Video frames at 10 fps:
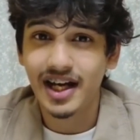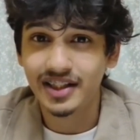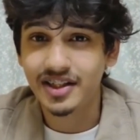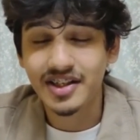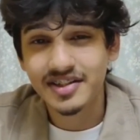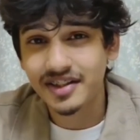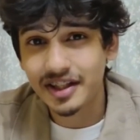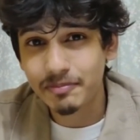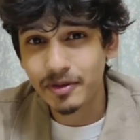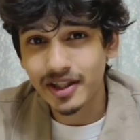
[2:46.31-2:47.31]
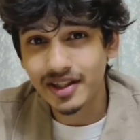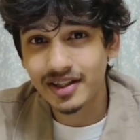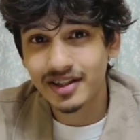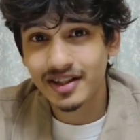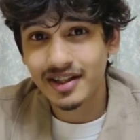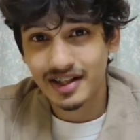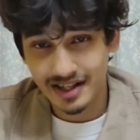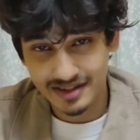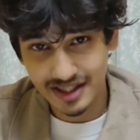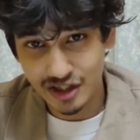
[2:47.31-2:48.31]
And the reason they picked
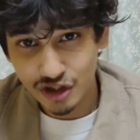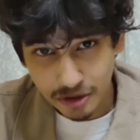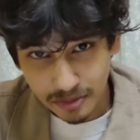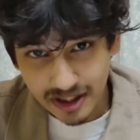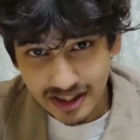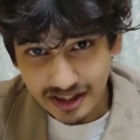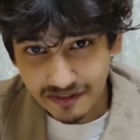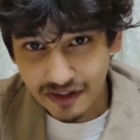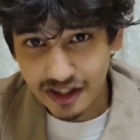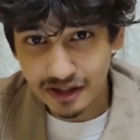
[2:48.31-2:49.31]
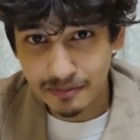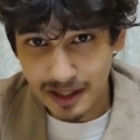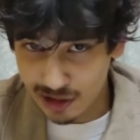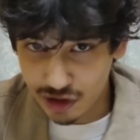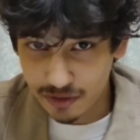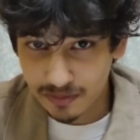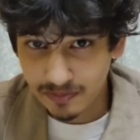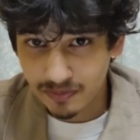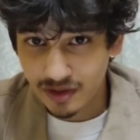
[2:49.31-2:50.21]
is that Germany invaded Belgium,